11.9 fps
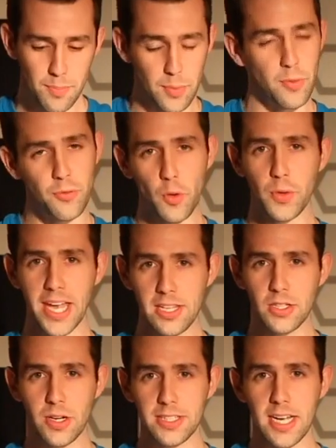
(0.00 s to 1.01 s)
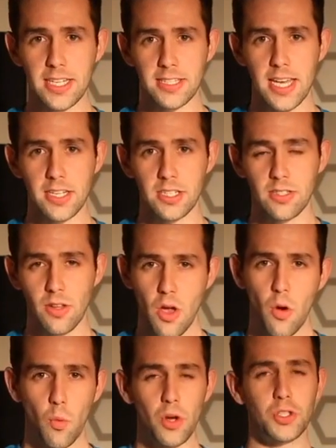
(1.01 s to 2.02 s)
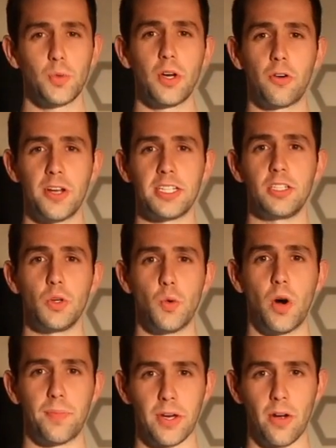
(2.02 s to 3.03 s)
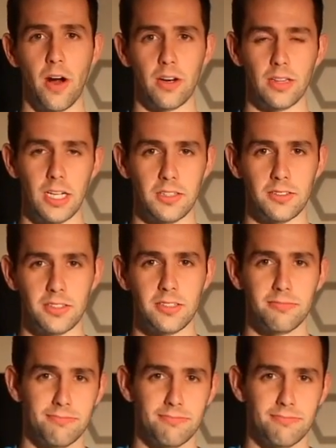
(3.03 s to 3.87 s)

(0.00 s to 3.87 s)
But before we get into our dissection, what do we already know about our lungs?